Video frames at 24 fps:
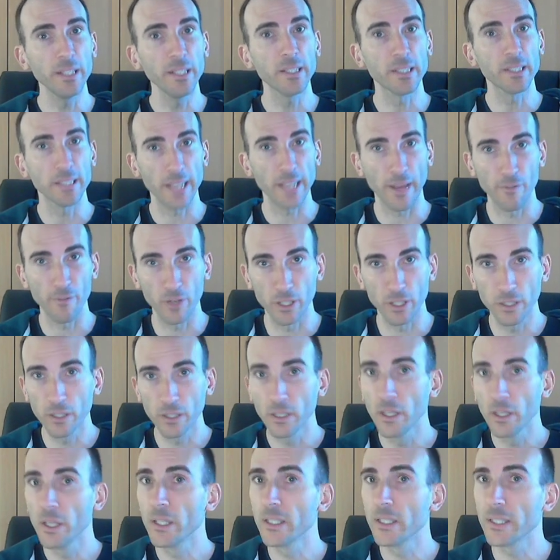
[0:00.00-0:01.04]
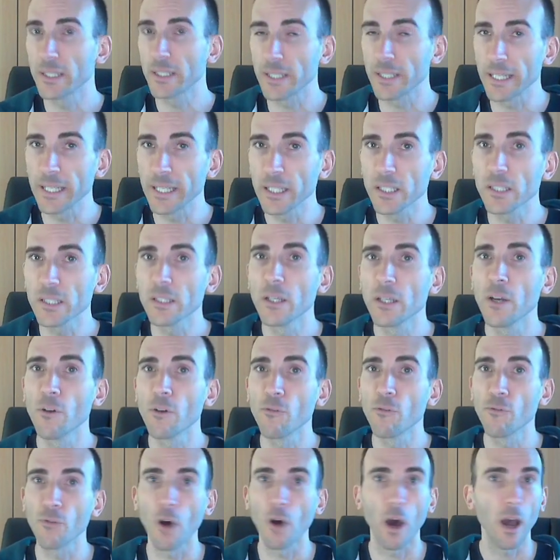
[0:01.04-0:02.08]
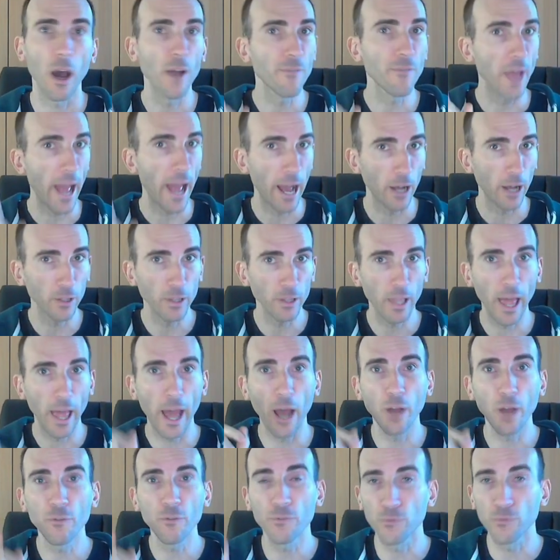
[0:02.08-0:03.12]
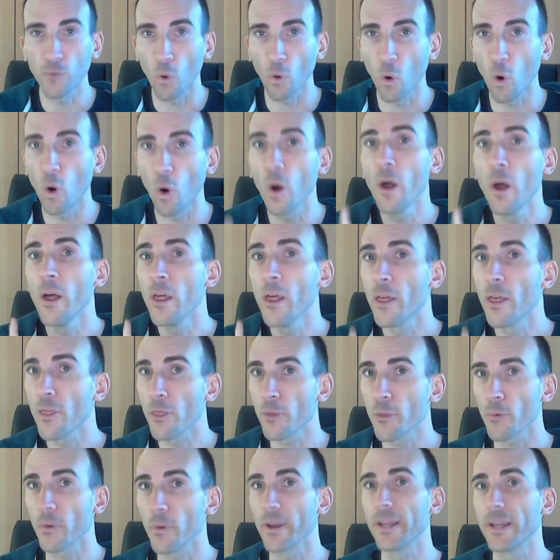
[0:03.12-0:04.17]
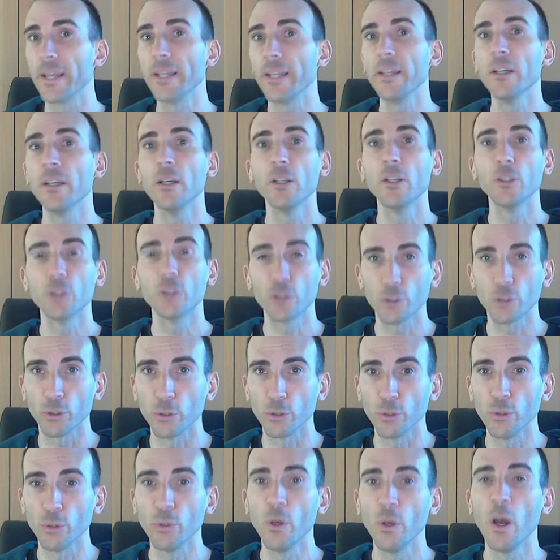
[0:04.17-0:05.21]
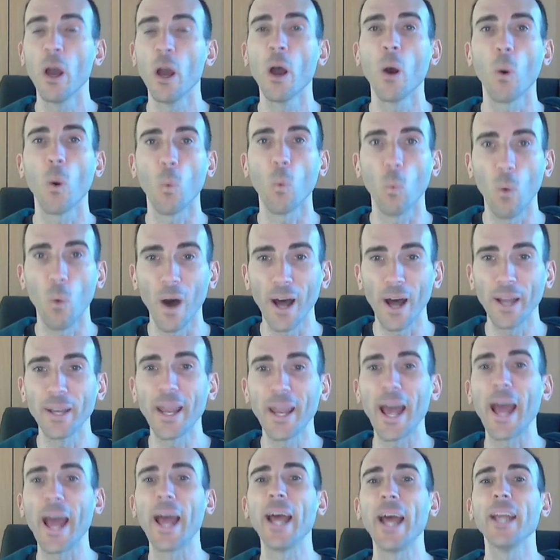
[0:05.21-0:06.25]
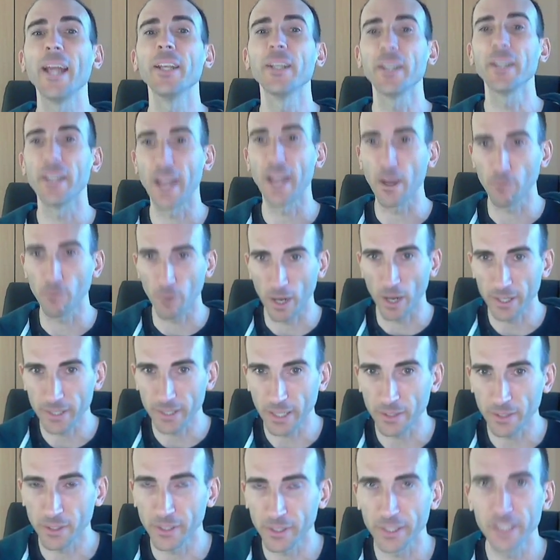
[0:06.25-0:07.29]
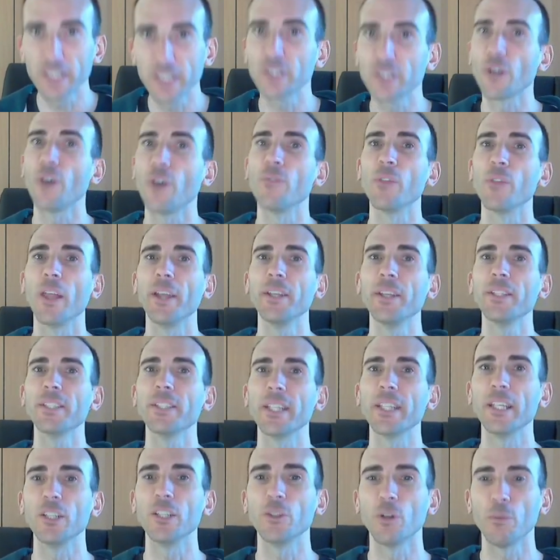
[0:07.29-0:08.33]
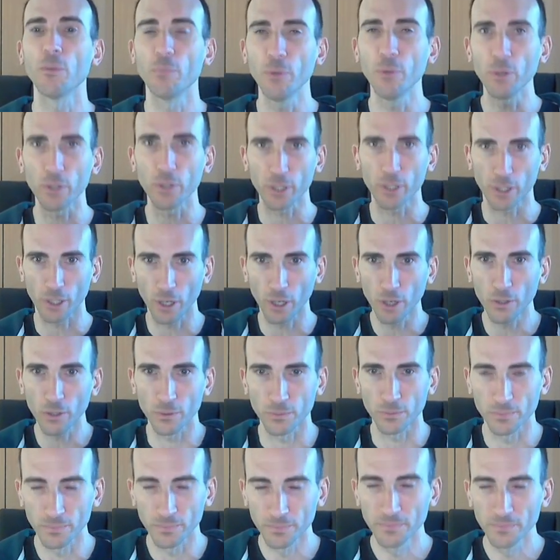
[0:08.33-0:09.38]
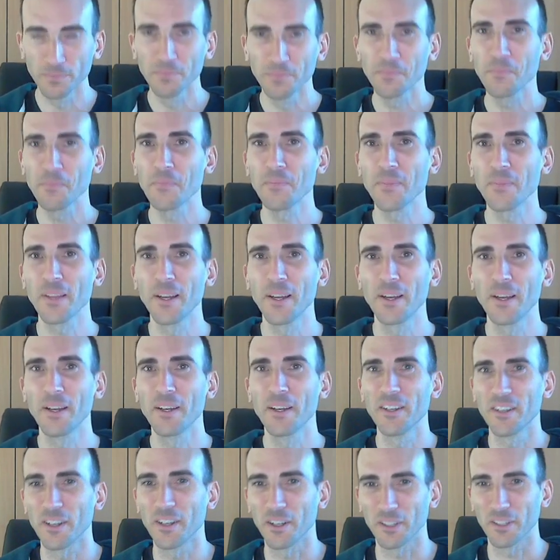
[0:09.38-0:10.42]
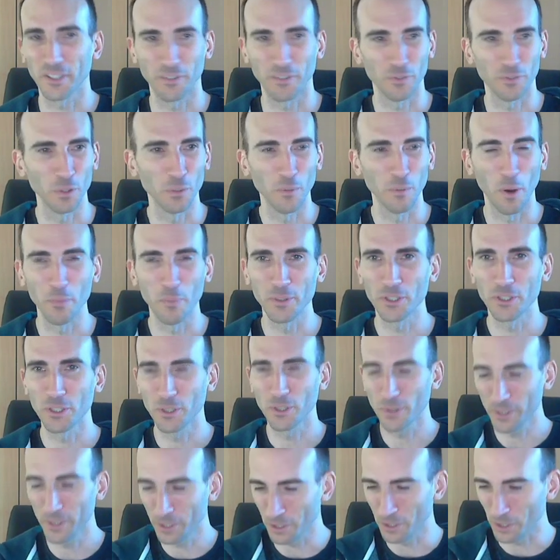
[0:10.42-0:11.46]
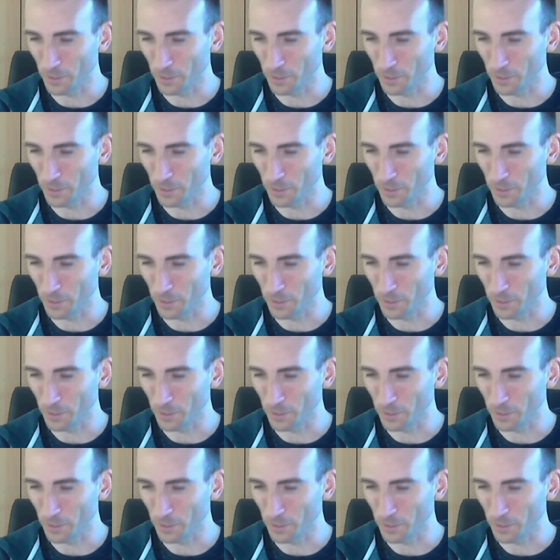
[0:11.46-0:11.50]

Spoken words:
7, 6, 5. Out loud. 4, 3, 2, 1. And now write down the list of letters in your book. Go. I'll give you a moment to do it.